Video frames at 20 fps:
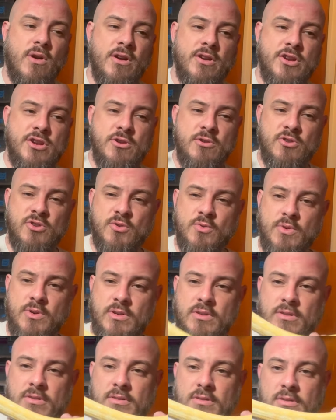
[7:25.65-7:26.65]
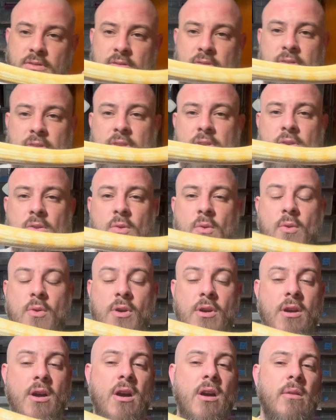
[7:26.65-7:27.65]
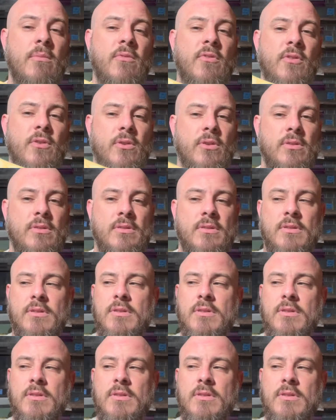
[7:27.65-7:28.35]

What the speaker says: unusual or harmful